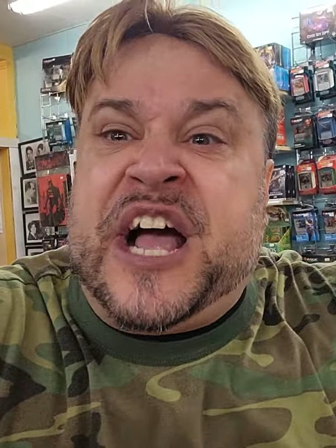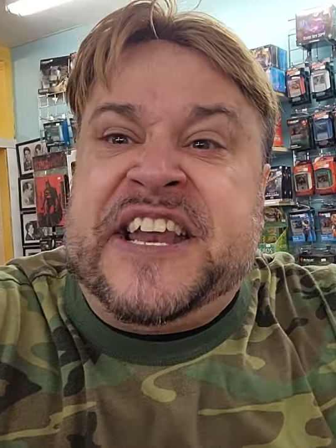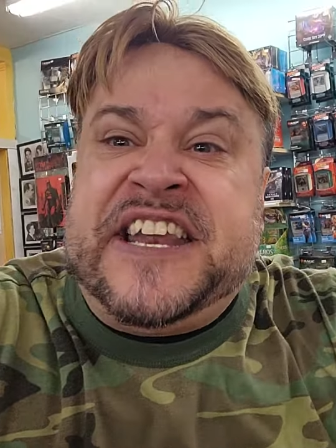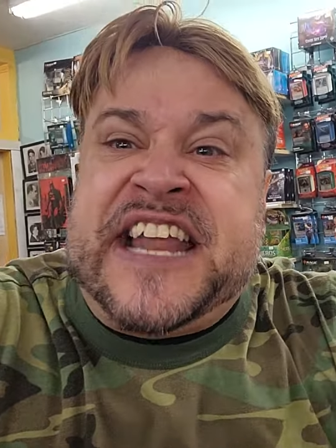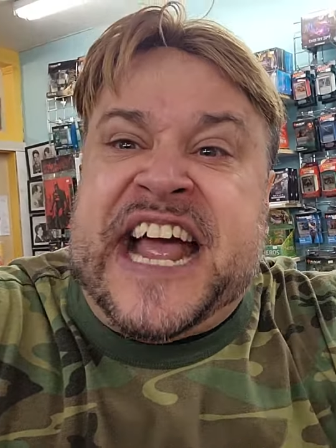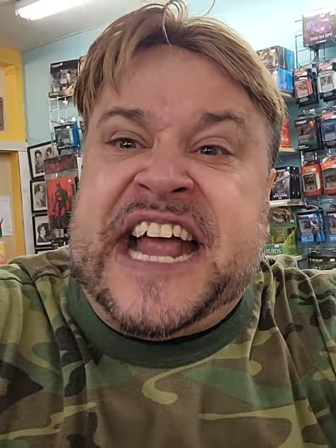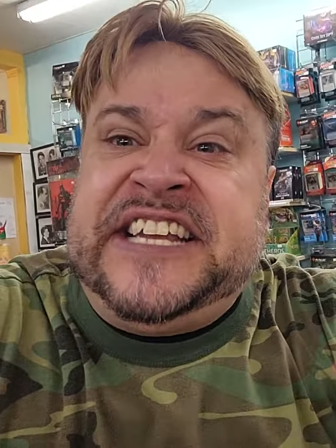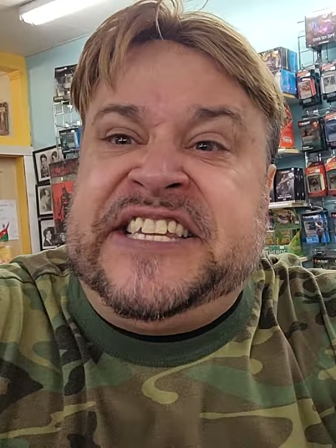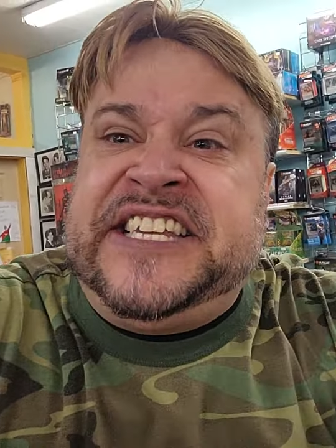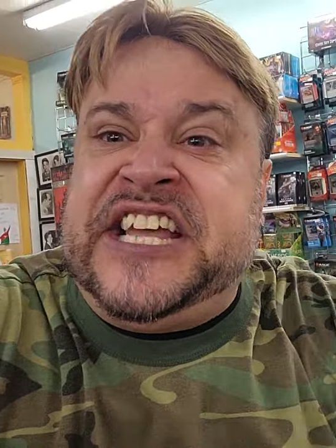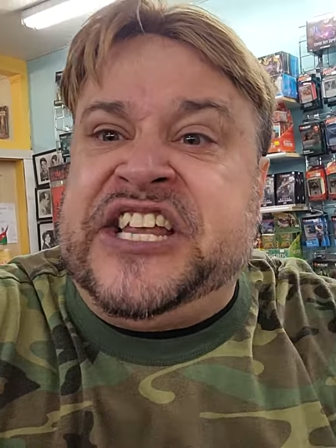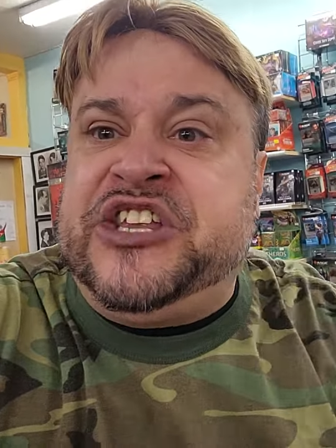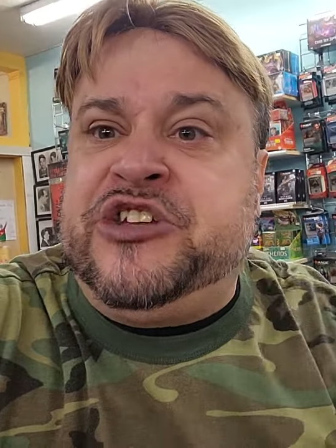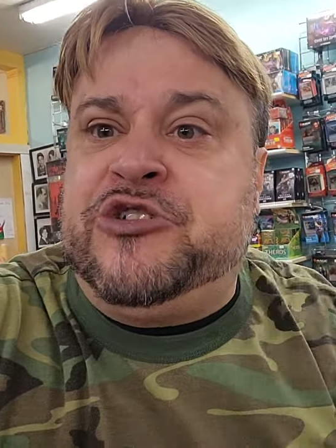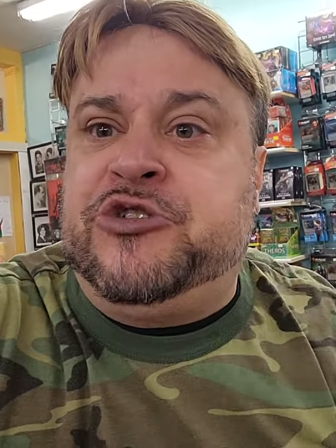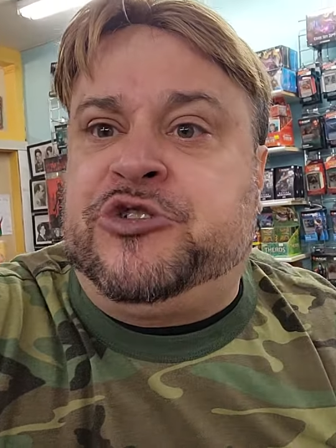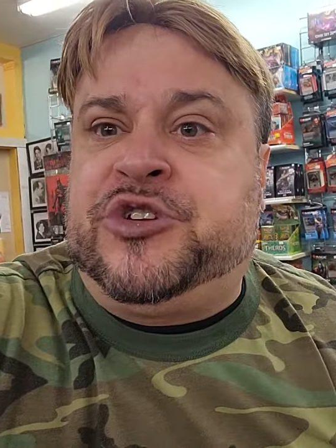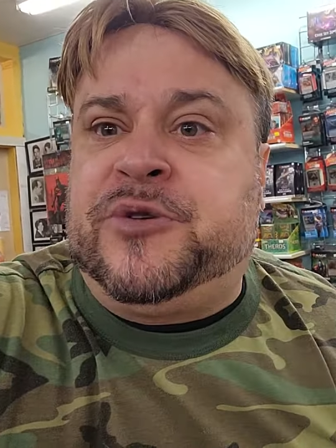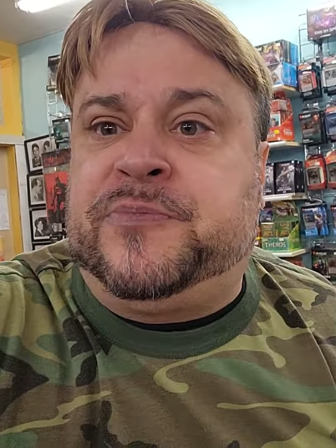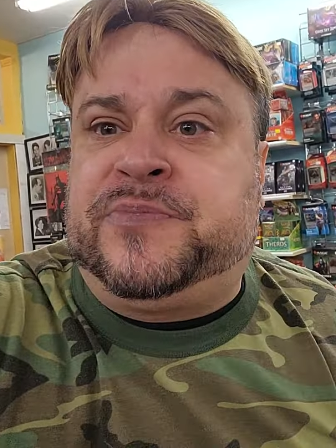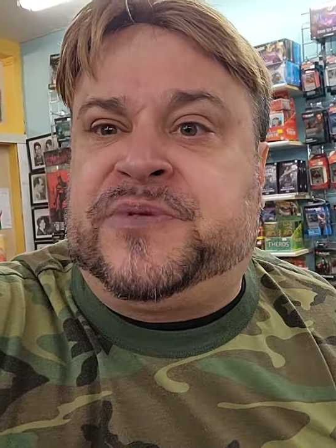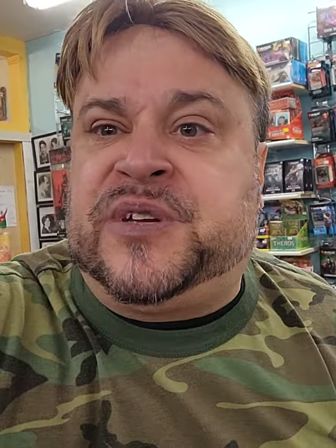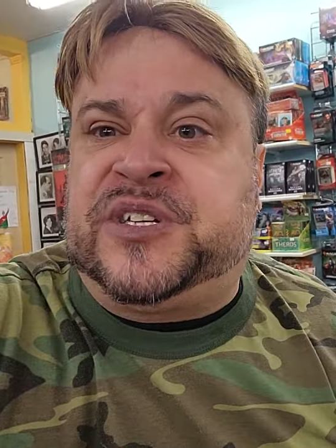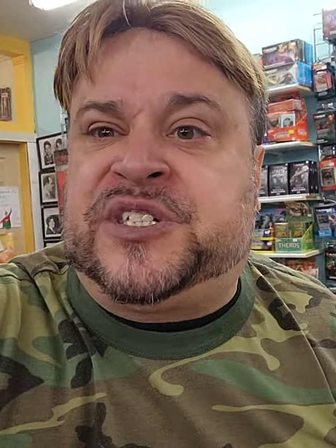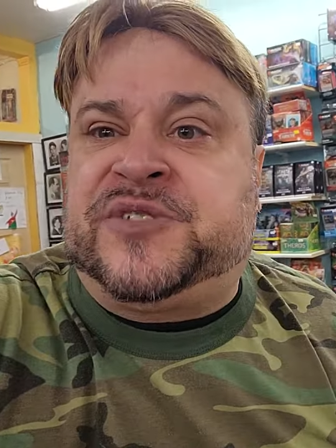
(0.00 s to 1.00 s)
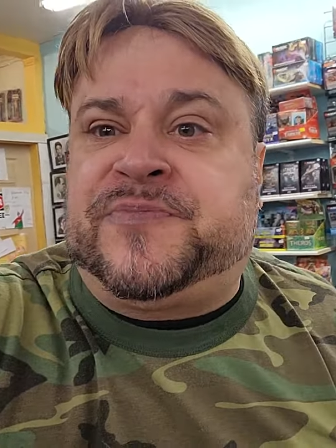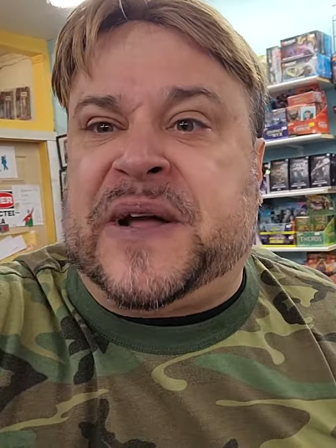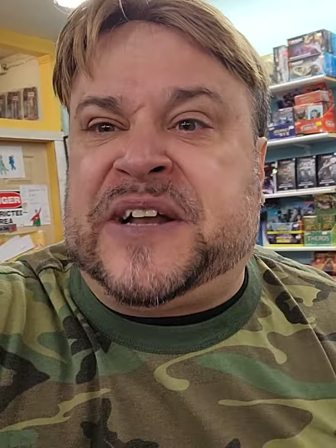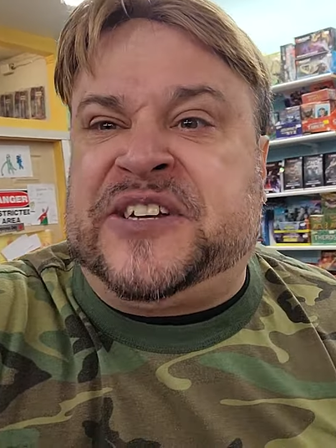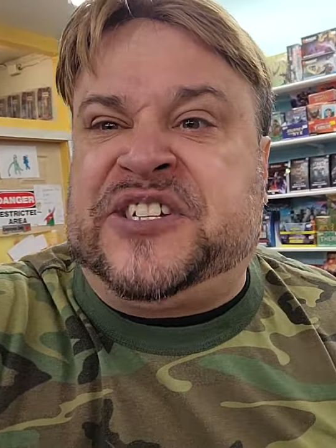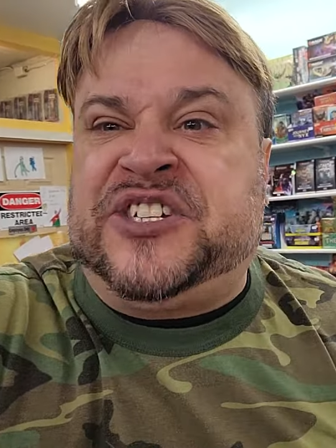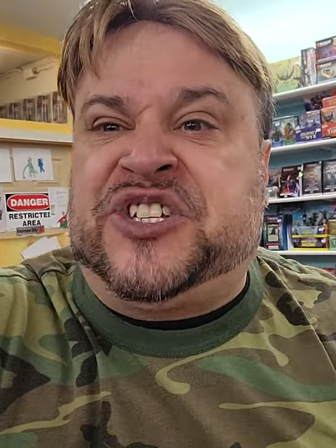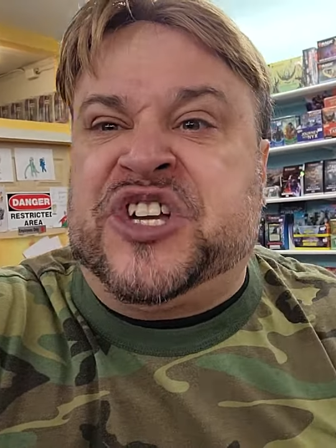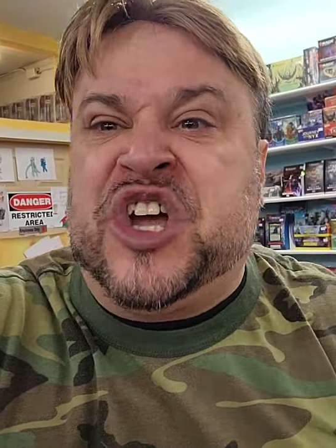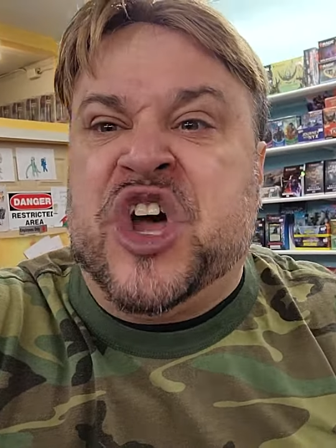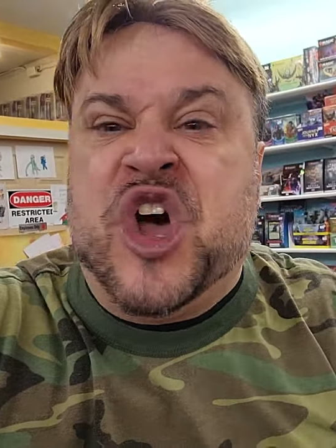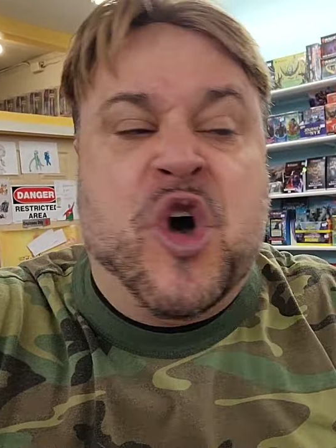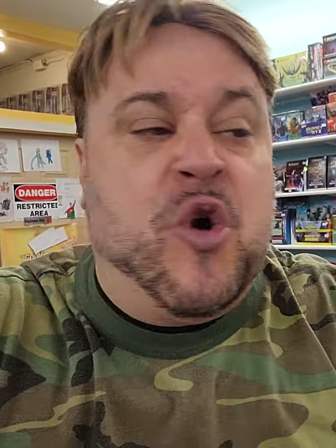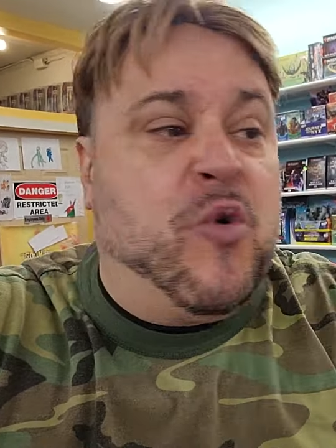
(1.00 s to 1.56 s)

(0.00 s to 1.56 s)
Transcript: 19 YouTube suspensions.